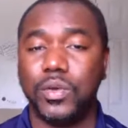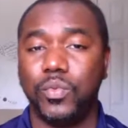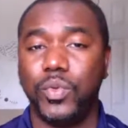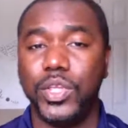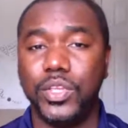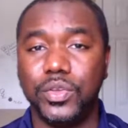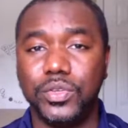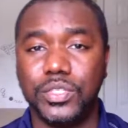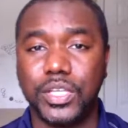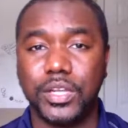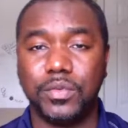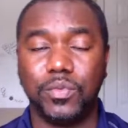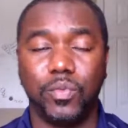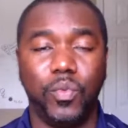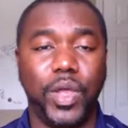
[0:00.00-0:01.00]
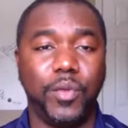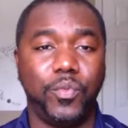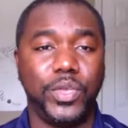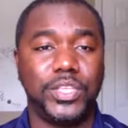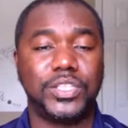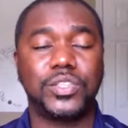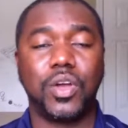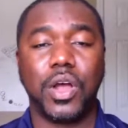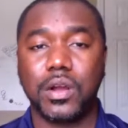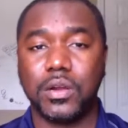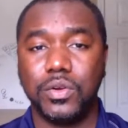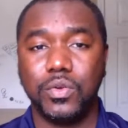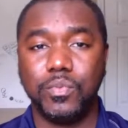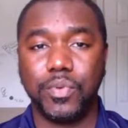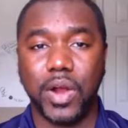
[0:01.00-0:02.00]
We use it when we start
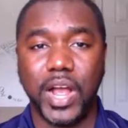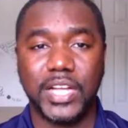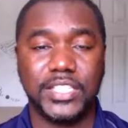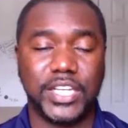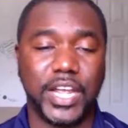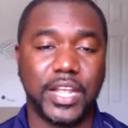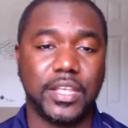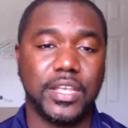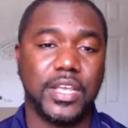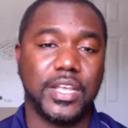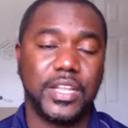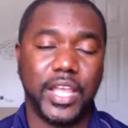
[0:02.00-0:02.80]
a new project.